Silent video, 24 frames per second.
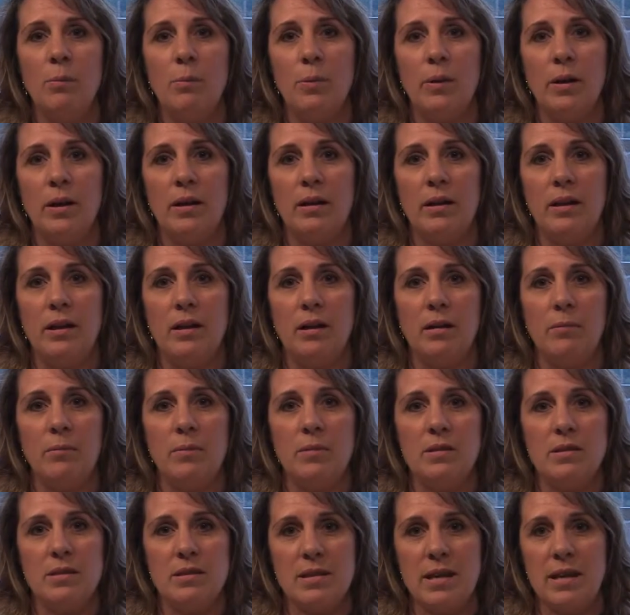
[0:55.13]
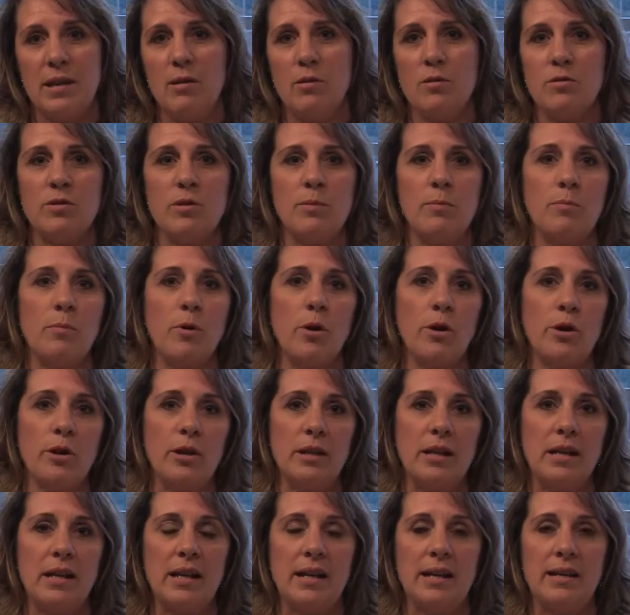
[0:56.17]
but in sales and
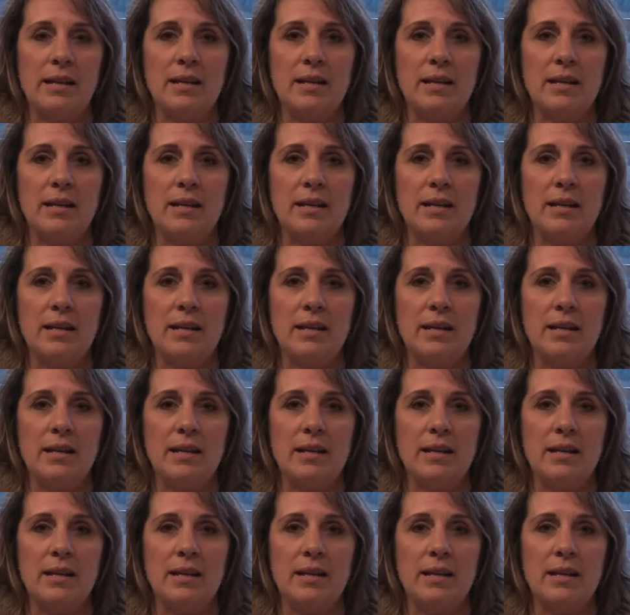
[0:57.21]
marketing,